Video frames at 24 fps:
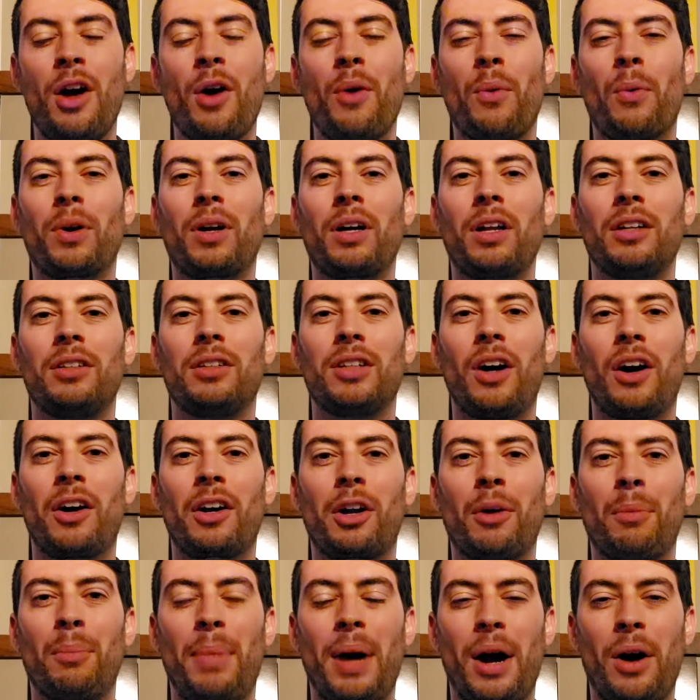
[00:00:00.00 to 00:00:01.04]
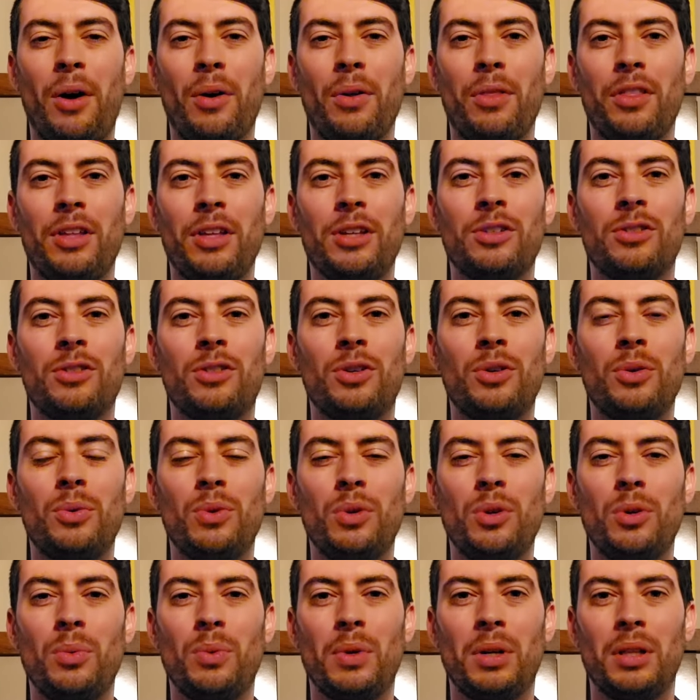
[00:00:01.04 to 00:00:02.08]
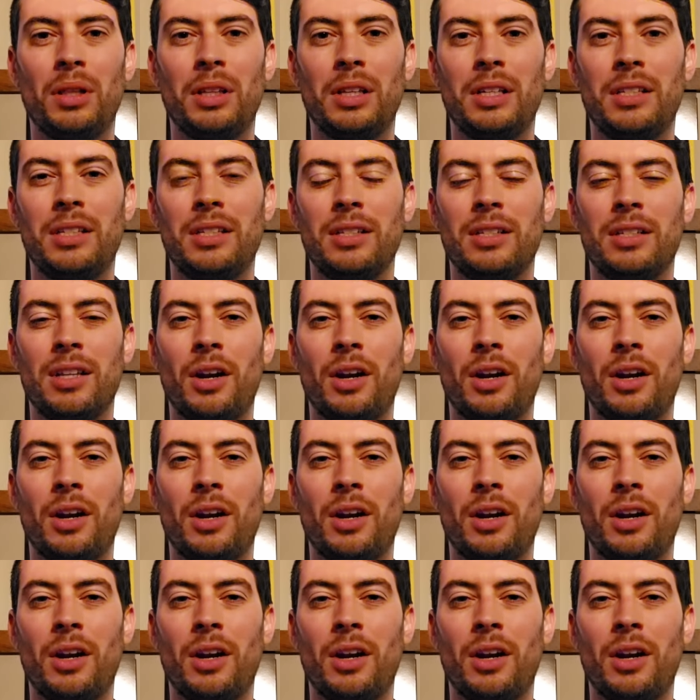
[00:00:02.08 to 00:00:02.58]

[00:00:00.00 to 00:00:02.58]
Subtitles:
we're going to talk about these two new releases